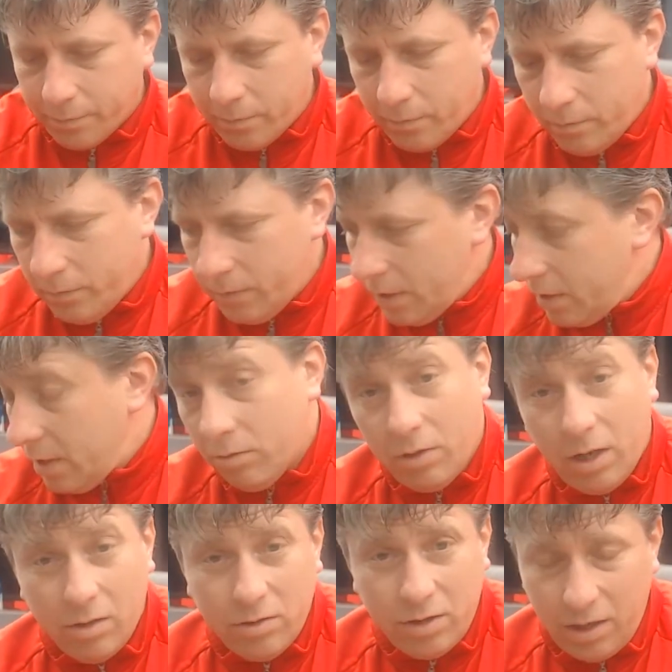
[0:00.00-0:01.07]
we? Still
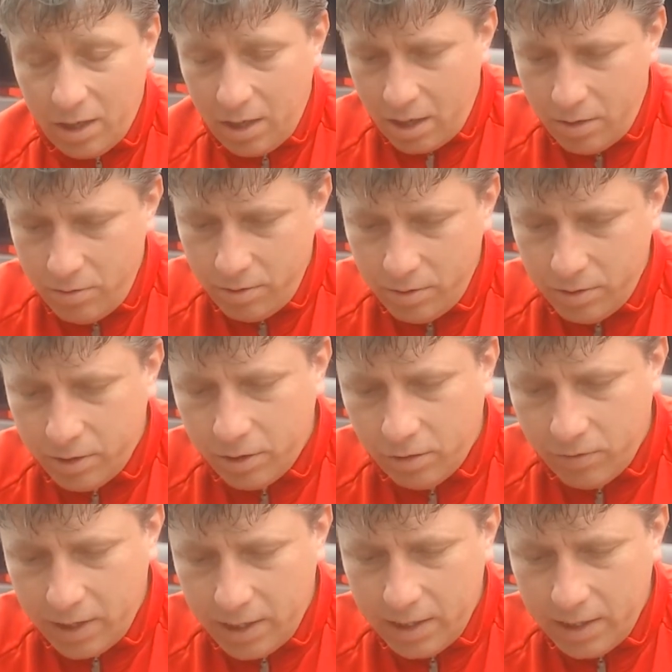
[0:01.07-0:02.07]
loads to go, sorry.